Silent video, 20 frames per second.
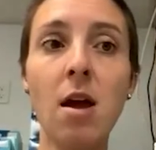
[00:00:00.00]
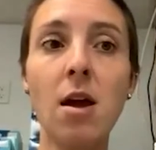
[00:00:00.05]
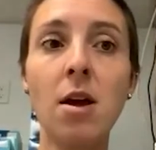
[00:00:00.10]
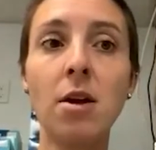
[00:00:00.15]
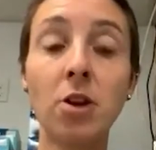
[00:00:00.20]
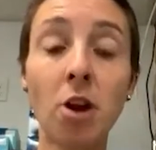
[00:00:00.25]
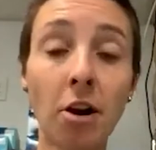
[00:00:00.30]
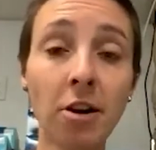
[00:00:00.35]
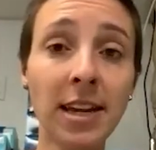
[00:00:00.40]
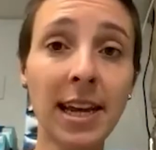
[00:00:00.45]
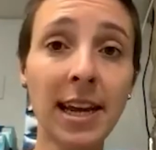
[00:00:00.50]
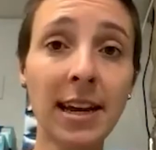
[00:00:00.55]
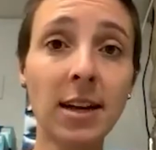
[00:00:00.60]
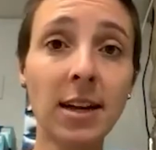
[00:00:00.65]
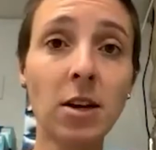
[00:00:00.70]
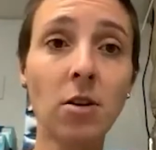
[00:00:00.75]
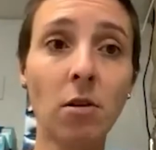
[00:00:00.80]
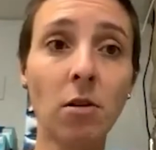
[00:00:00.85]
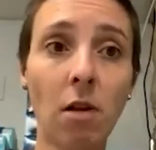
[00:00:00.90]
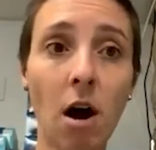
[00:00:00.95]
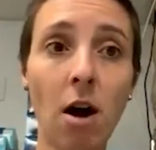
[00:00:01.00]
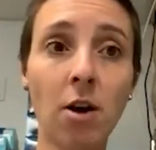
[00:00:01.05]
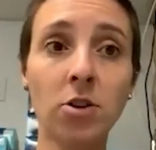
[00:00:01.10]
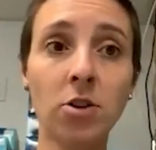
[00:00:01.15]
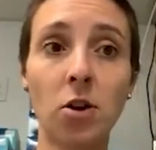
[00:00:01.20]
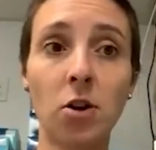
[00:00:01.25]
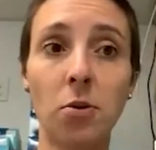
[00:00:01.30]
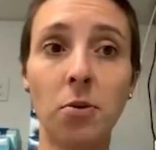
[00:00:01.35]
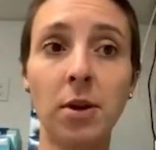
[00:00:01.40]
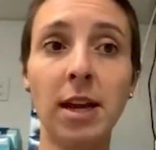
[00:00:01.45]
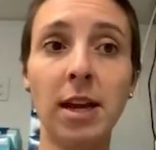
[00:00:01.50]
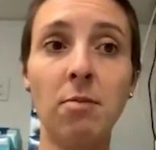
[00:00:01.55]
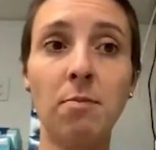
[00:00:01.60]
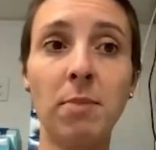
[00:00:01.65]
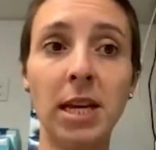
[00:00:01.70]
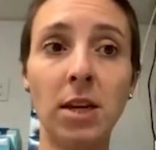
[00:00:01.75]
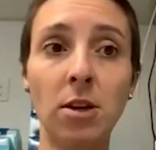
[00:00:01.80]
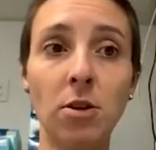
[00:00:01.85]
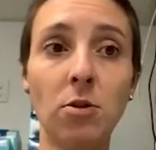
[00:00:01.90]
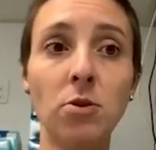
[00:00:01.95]
Narcan and naloxone can be
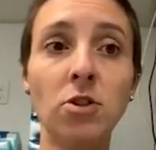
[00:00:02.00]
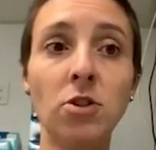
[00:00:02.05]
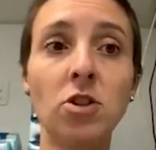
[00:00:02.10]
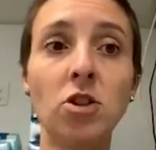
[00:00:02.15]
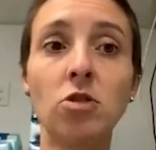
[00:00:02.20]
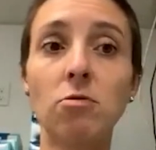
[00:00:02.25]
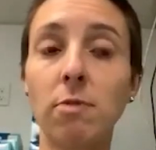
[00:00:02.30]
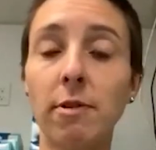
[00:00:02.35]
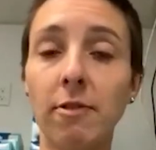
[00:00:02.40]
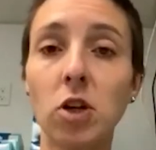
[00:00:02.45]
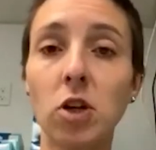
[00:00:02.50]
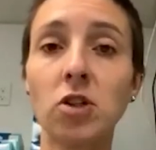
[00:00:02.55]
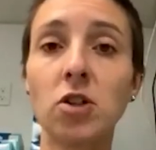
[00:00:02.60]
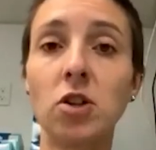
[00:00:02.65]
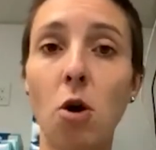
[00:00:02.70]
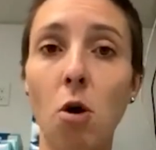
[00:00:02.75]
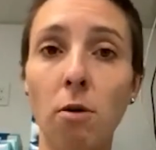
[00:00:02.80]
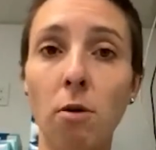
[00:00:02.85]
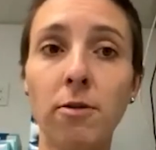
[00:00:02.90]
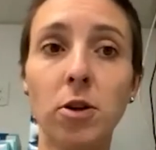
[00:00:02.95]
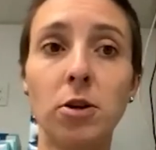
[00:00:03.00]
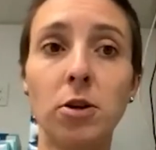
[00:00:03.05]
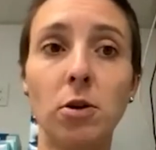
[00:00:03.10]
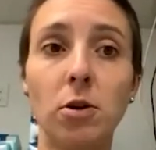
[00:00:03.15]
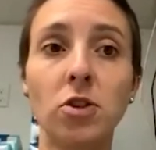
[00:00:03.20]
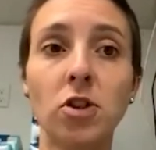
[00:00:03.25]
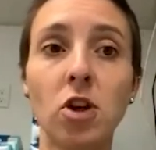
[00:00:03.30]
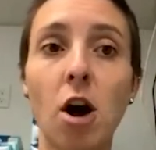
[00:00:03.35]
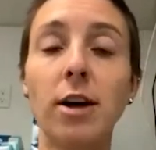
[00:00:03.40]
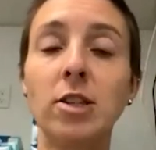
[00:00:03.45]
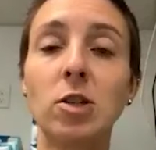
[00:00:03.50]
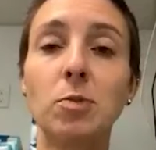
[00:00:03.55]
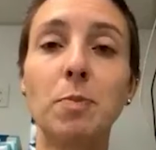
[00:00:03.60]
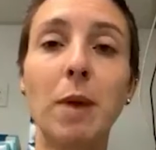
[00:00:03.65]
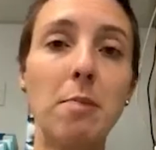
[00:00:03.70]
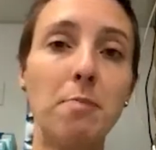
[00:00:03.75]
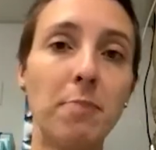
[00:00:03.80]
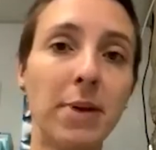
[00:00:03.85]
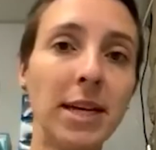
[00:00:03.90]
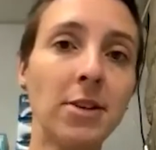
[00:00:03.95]
used to reverse an overdose caused by
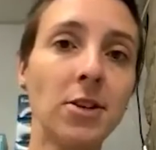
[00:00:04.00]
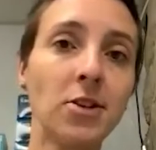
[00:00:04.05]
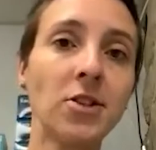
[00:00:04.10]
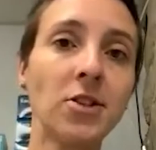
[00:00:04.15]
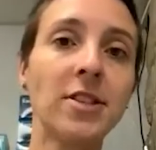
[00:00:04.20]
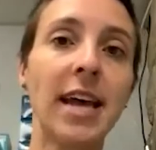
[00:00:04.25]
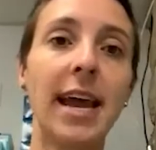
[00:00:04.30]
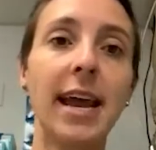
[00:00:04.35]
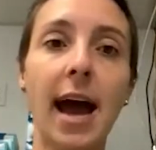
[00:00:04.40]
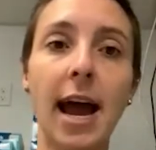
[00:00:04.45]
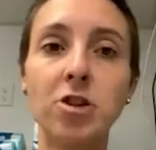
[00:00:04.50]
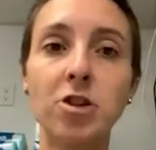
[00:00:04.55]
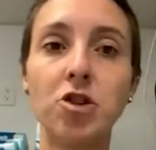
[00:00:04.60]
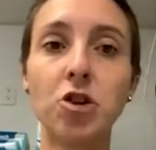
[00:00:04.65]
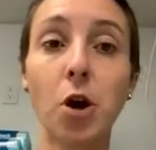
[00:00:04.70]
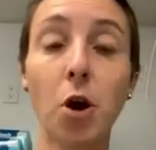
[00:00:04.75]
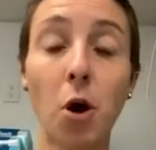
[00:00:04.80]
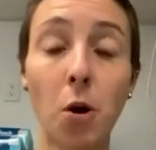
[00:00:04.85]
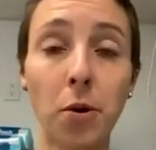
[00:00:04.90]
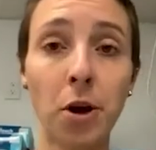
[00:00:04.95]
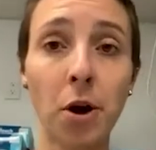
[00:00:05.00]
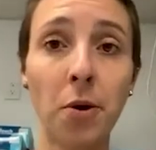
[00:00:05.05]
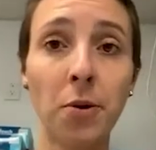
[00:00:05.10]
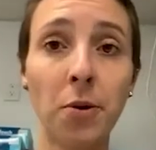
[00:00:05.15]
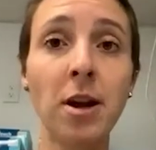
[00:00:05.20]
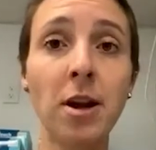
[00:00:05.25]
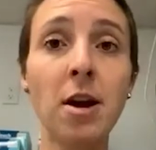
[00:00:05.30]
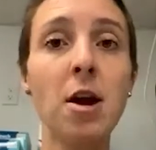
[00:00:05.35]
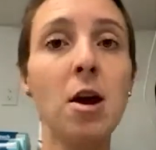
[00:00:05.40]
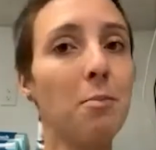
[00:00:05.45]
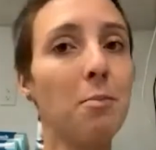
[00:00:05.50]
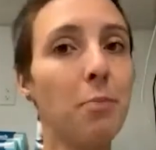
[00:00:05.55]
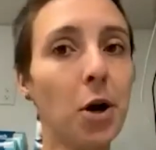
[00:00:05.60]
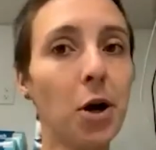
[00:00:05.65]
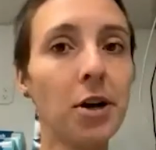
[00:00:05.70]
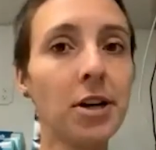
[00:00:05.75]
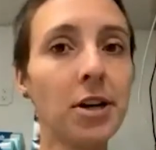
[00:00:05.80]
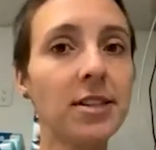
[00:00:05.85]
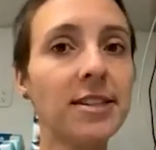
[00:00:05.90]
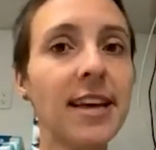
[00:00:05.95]
pills like hydrocodone,
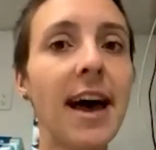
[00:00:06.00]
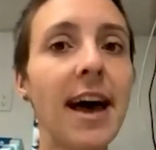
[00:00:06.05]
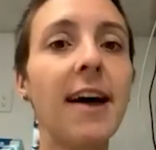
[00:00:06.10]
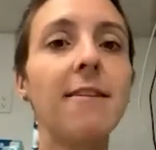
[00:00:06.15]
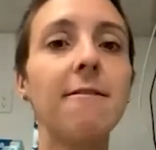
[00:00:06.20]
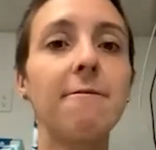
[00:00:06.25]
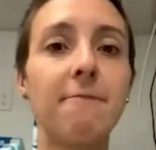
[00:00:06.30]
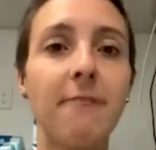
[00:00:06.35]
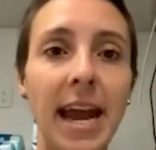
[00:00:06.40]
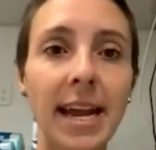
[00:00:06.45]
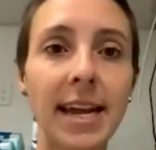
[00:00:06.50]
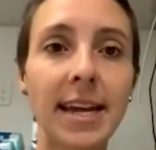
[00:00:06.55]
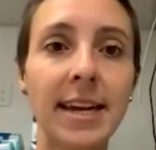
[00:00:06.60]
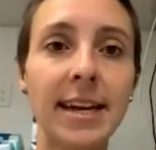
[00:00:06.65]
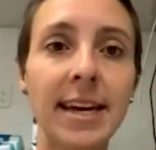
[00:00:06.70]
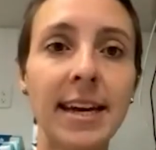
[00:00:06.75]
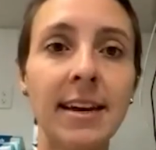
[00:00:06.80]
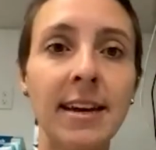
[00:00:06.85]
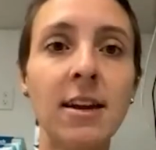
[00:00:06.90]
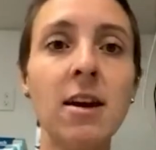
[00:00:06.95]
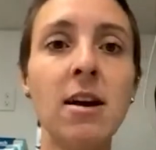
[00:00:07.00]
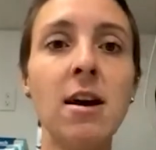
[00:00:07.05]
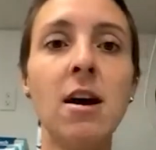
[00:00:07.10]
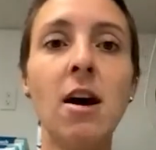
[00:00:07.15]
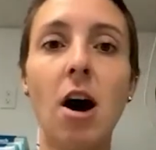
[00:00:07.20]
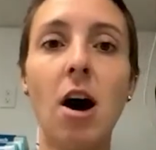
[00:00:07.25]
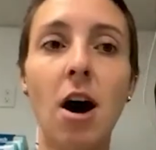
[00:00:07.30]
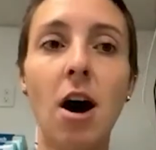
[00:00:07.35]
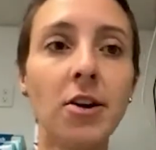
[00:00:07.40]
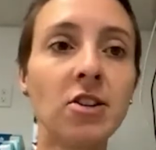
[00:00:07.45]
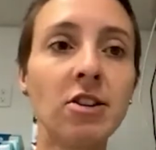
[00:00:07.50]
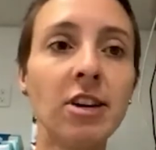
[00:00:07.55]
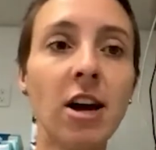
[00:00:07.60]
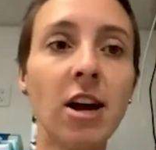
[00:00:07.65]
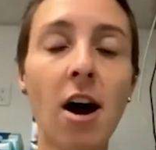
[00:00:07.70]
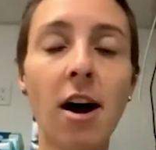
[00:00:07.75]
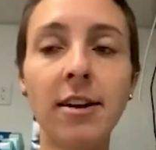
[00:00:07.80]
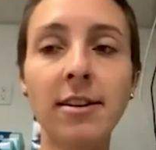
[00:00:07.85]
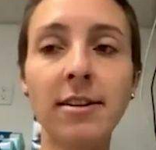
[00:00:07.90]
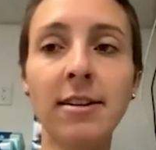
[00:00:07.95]
Percocet, Vicodin,
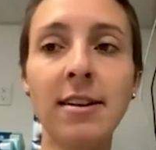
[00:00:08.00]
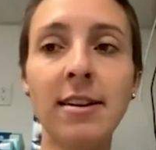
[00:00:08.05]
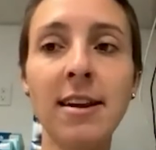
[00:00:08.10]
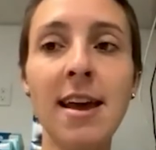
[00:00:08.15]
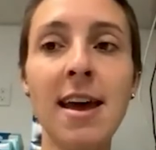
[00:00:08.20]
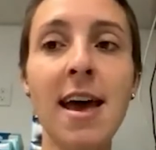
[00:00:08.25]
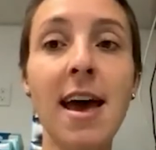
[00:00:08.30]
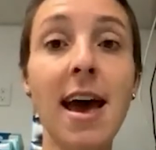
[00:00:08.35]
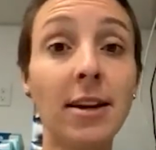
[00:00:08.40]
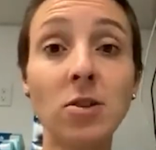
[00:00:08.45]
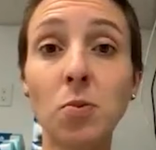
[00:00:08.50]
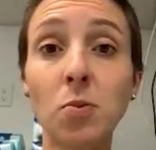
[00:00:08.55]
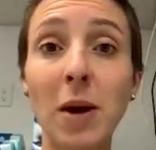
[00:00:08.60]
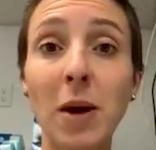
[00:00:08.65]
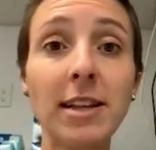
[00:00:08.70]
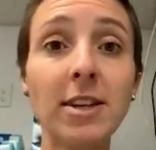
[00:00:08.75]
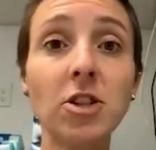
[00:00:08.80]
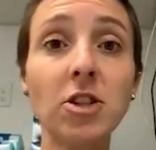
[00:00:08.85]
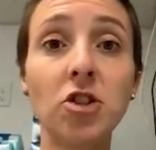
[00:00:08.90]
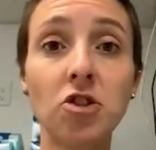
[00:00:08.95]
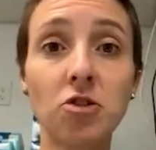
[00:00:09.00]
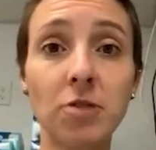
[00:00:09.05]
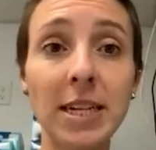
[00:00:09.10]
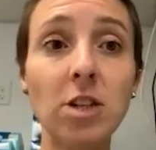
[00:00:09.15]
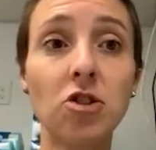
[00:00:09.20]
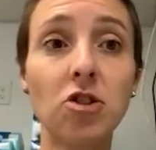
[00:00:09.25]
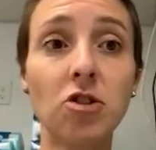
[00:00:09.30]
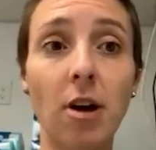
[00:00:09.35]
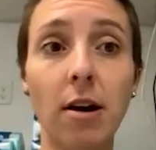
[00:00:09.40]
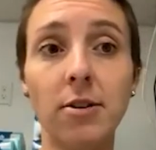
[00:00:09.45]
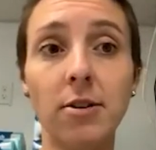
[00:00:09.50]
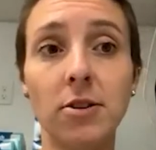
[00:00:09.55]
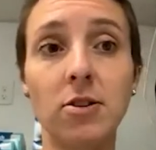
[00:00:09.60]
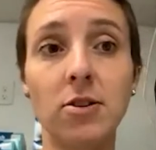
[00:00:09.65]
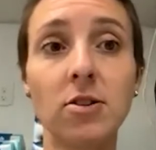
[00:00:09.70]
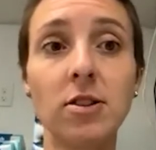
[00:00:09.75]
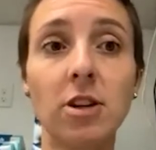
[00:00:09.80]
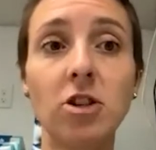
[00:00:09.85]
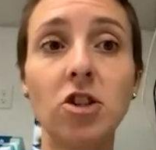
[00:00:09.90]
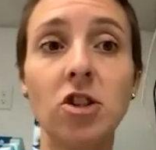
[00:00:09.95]
Oxycontin, and as well as street drugs
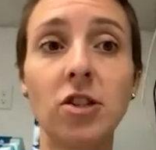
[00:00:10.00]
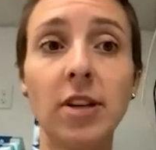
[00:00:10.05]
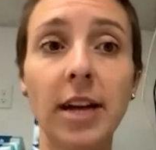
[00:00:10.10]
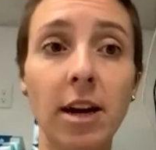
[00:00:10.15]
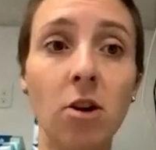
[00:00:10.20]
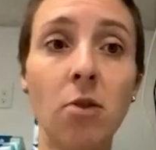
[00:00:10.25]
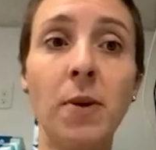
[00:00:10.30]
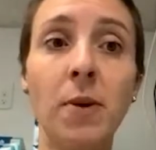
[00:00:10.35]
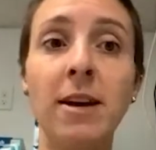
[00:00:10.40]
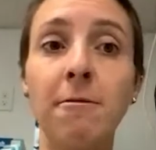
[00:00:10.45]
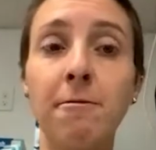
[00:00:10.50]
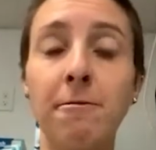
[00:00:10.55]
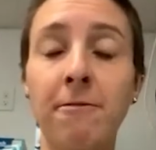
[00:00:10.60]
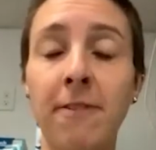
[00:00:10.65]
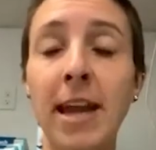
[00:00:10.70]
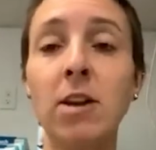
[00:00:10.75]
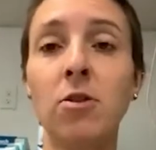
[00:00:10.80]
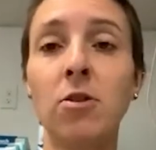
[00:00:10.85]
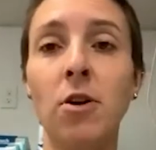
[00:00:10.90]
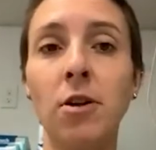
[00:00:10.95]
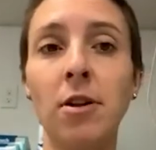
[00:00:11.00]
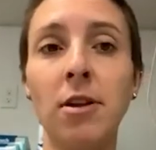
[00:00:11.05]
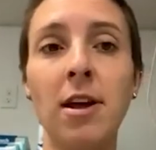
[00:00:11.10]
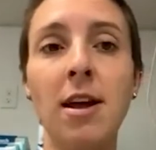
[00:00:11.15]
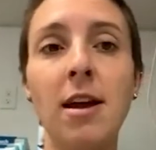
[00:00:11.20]
such as heroin and fentanyl.